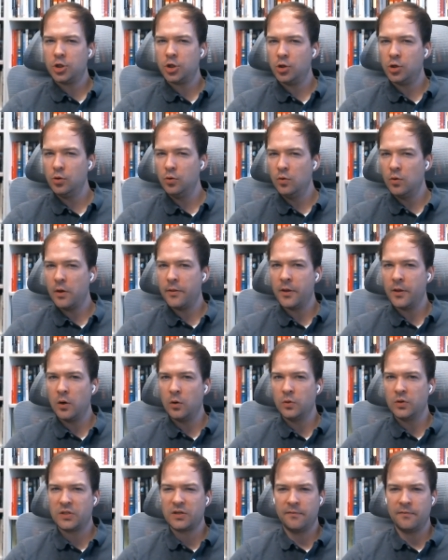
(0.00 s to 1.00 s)
to
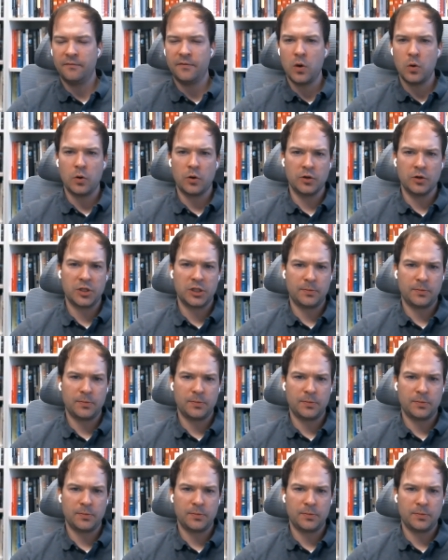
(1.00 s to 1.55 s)
those voters